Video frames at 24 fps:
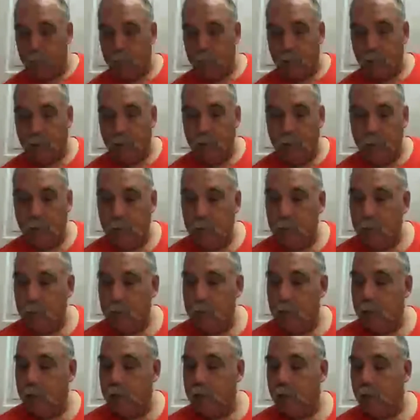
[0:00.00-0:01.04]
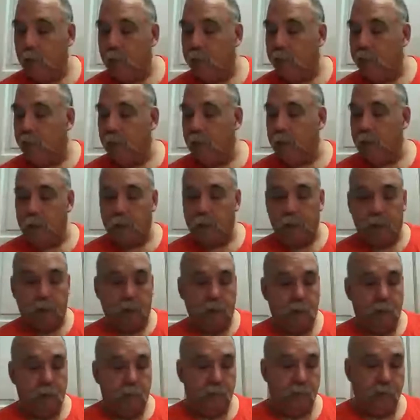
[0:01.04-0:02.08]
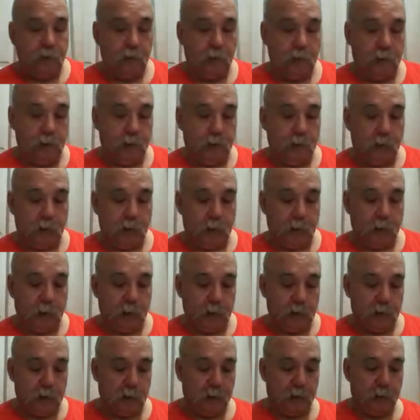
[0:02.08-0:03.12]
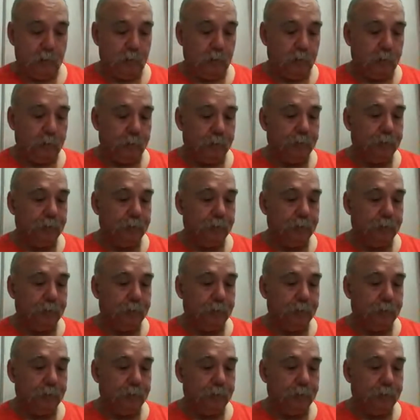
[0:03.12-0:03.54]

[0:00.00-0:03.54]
Oh well. It's all fun and good, I guess.